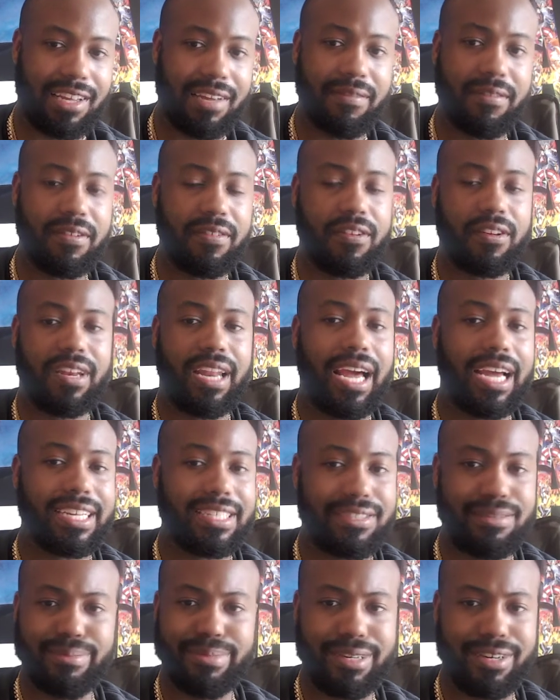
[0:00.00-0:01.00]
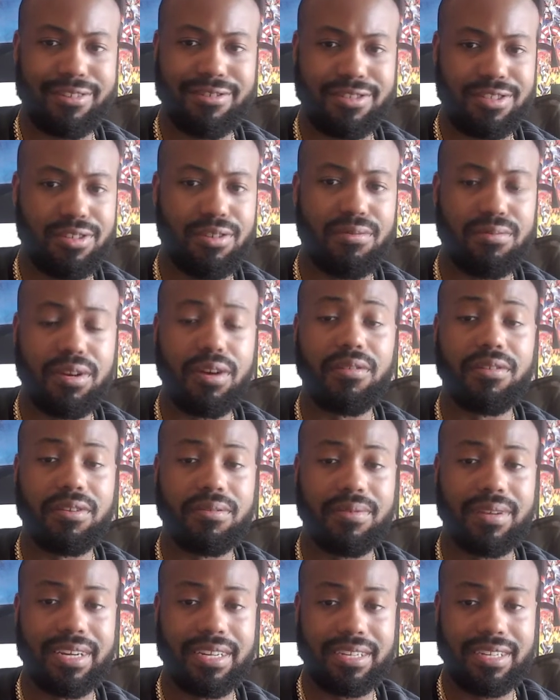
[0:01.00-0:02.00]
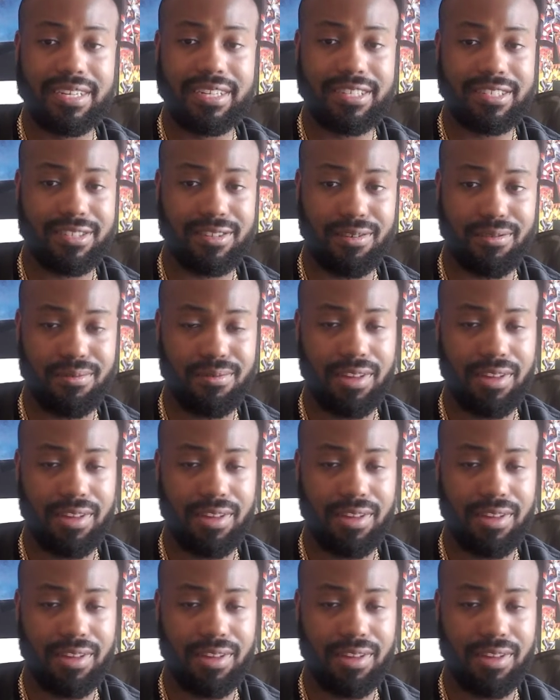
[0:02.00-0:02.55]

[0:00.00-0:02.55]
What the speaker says: Even if you're like superheroes, you don't know them like that. So